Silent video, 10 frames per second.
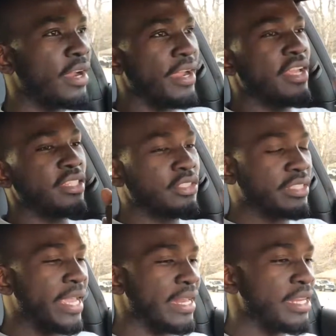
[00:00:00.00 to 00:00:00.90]
Alright,
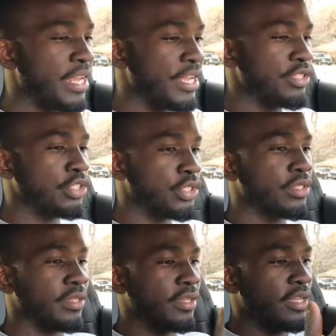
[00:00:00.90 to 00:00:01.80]
just getting
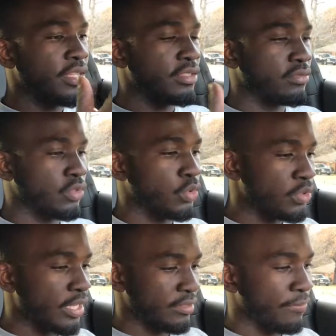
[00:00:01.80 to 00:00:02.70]
into the
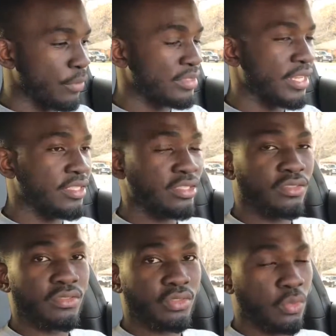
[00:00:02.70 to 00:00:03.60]

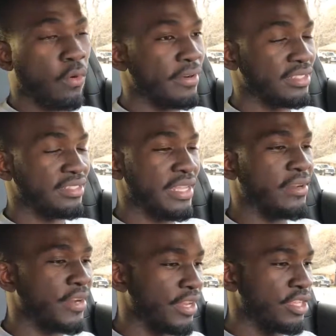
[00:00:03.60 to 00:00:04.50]
2014 Corvette
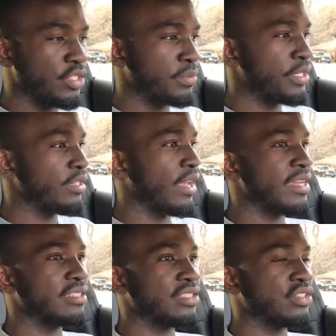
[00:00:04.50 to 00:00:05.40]
Stingray, you
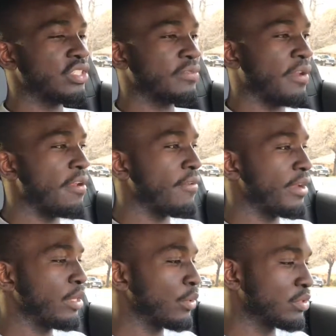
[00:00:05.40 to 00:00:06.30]
realize it's just
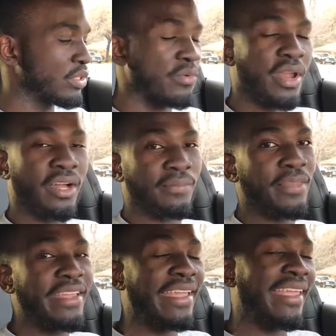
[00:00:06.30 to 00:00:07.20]
very, very low to the
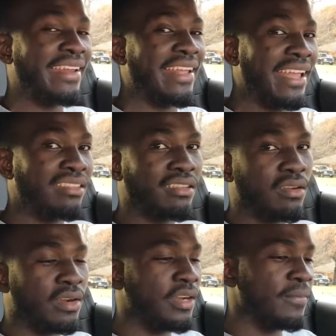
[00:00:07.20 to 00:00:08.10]
ground. Getting in the